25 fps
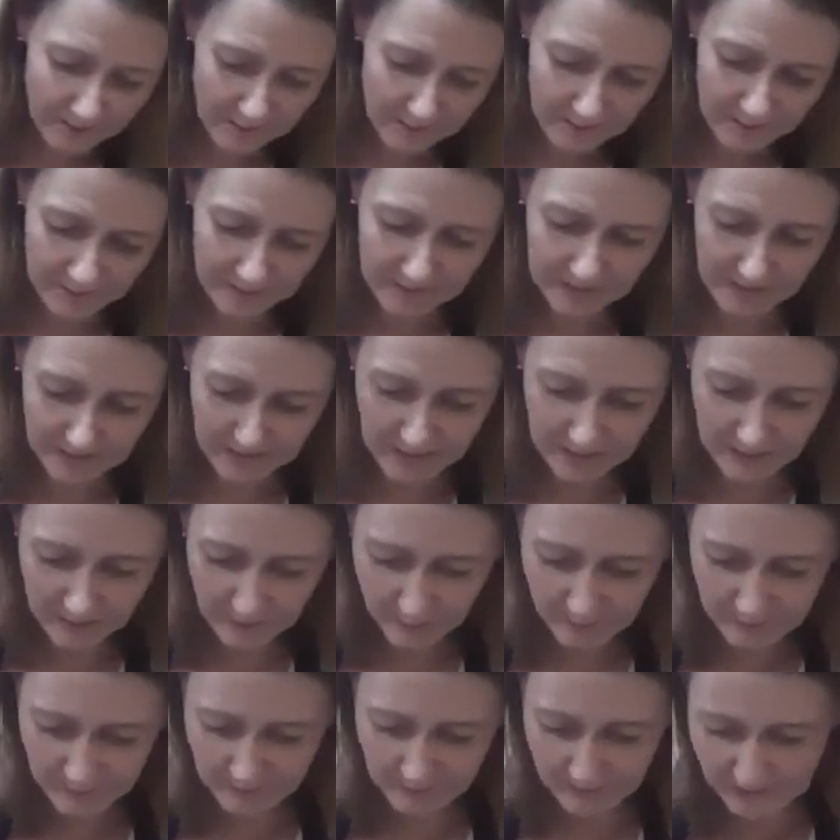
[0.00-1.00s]
Just again
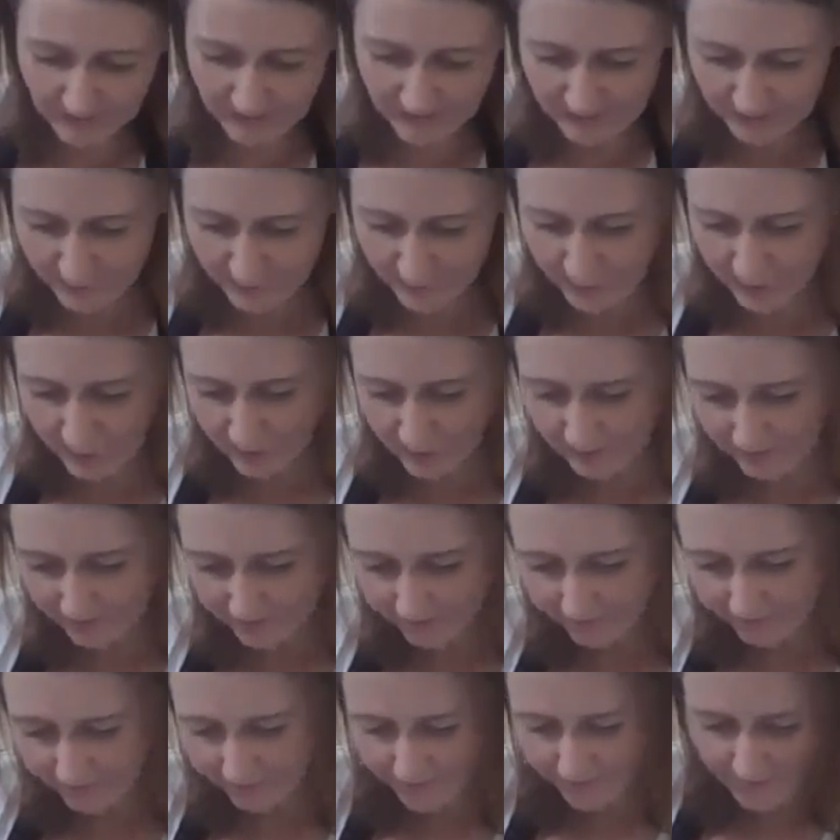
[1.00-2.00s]
on the large
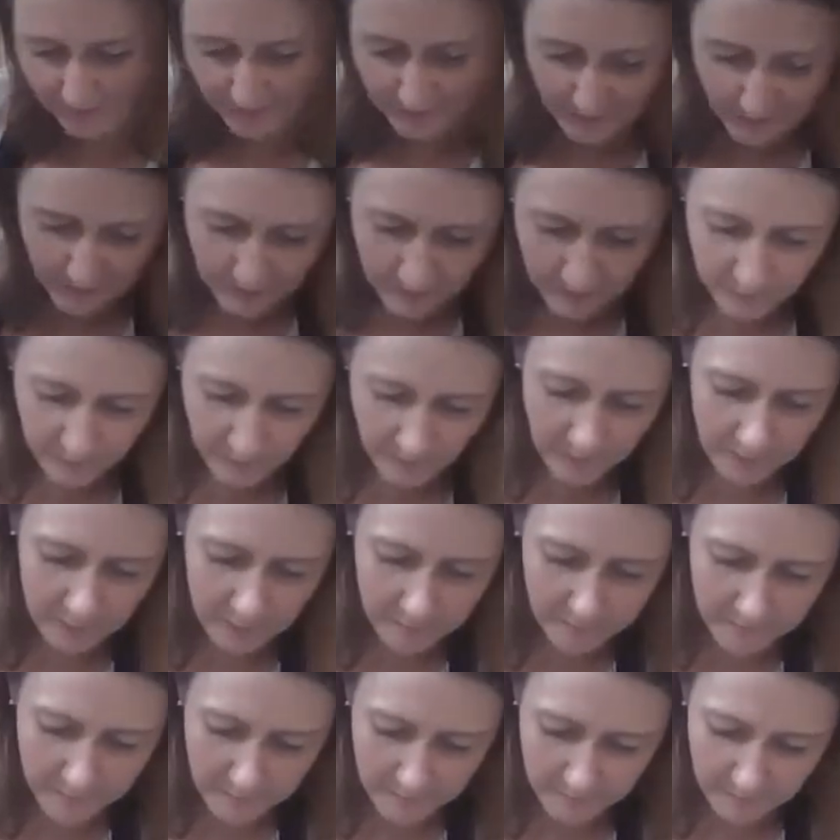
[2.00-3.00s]
side
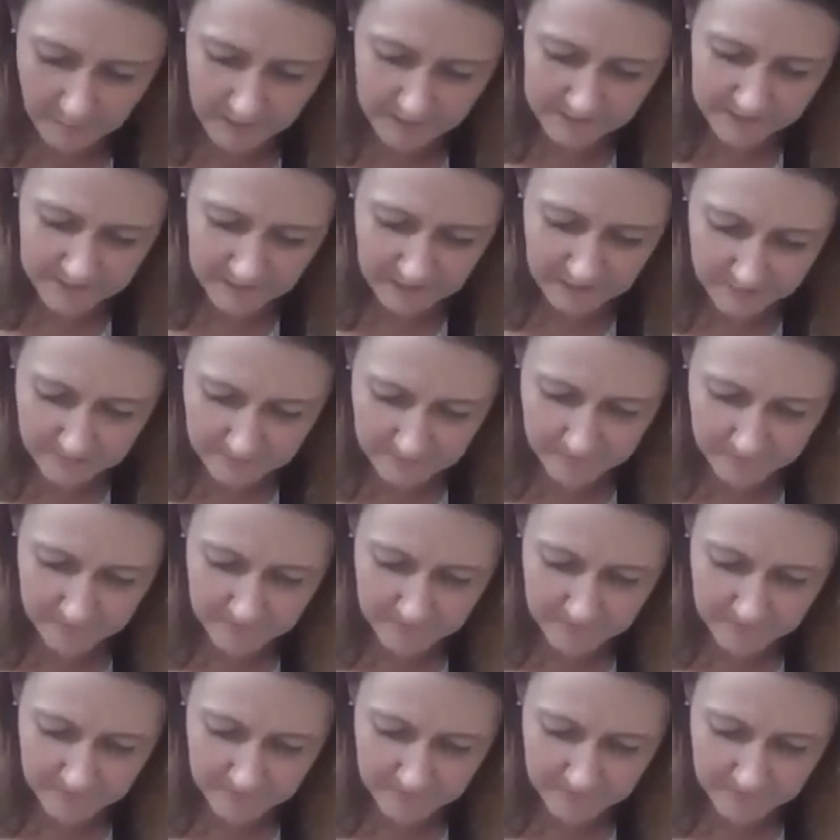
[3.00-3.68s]
of the grater,